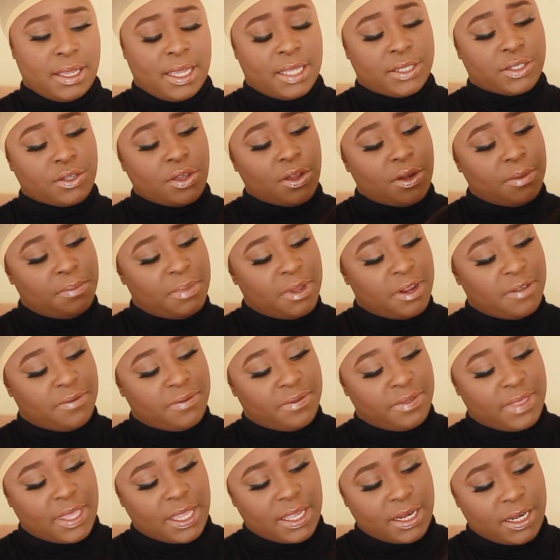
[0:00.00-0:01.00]
It's got a bit of
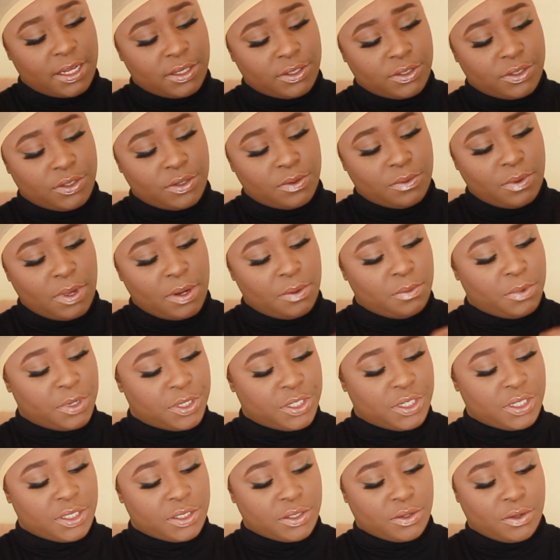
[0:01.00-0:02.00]
thickness to it,
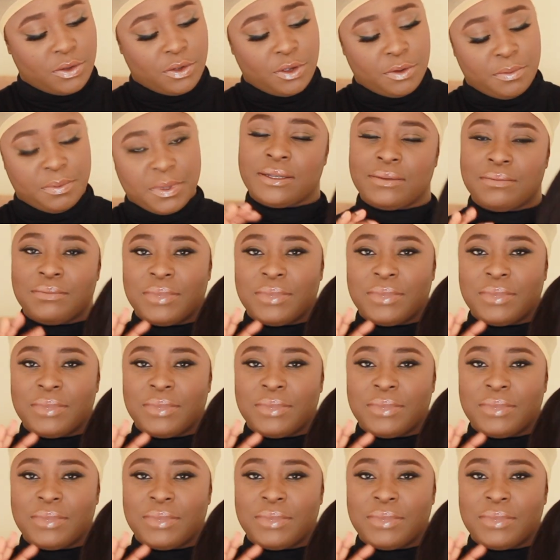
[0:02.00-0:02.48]
which is good,